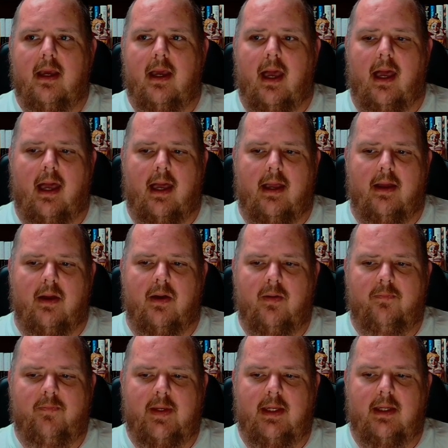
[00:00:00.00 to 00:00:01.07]

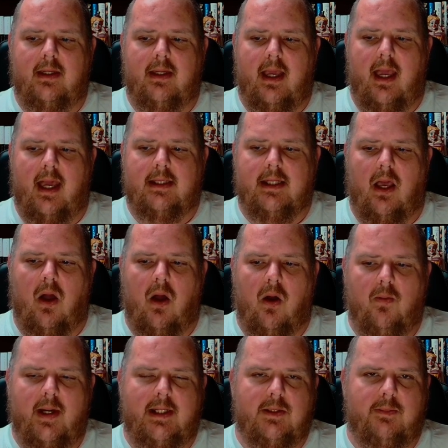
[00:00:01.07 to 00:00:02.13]
Irving has
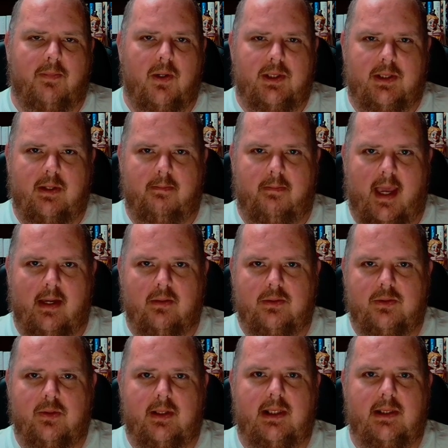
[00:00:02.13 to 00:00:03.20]
always pushed the
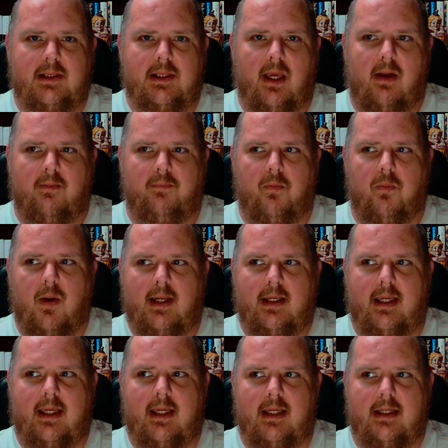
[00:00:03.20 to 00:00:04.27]
boundaries of what
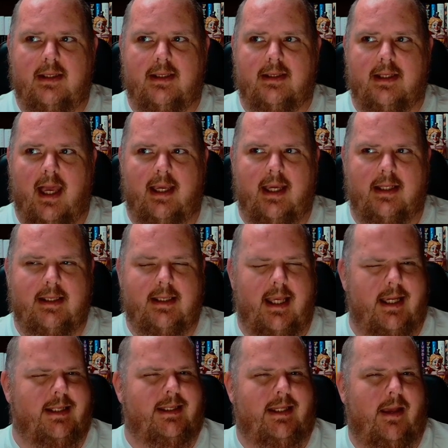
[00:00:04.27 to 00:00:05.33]
is, I guess,
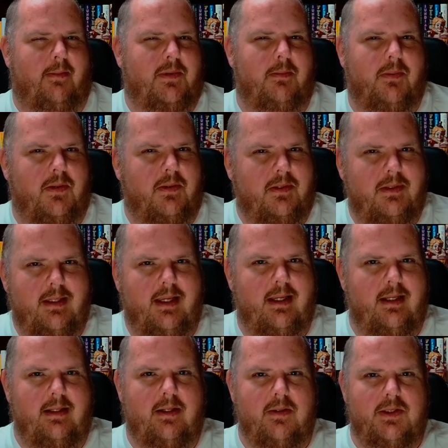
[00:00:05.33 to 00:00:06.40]
acceptable
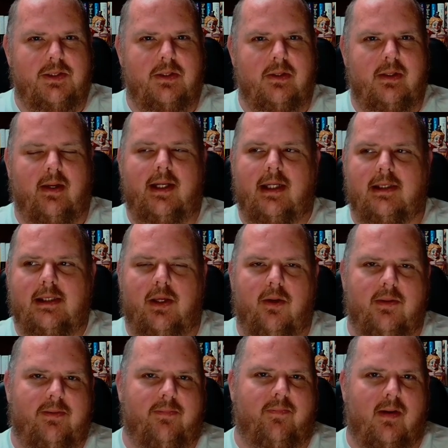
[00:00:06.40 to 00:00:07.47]
in literature. Now, he doesn't
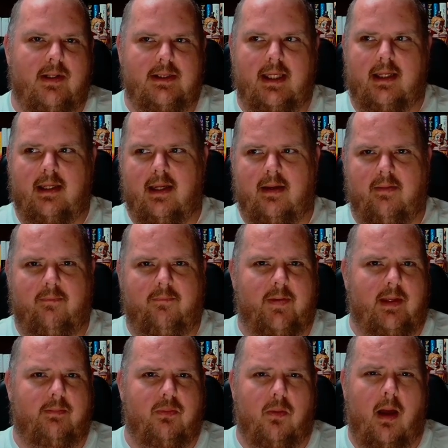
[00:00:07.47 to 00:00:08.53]
go as far as like a
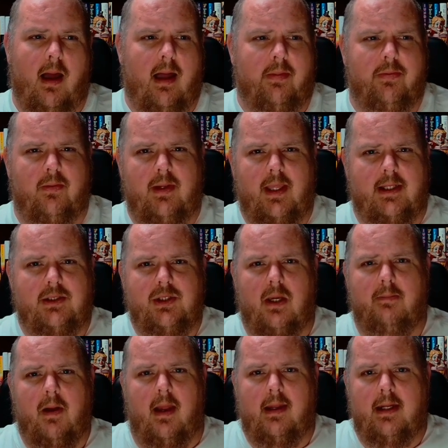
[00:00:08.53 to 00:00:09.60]
Philip Roth or like a
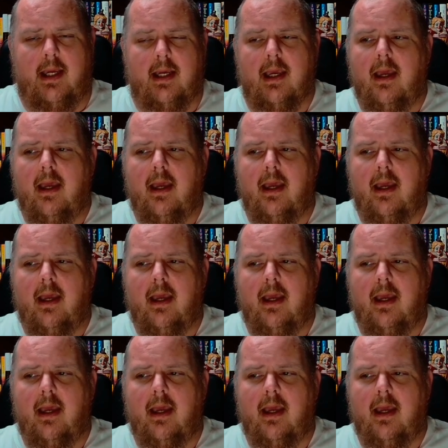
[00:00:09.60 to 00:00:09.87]
Chuck Palahniuk,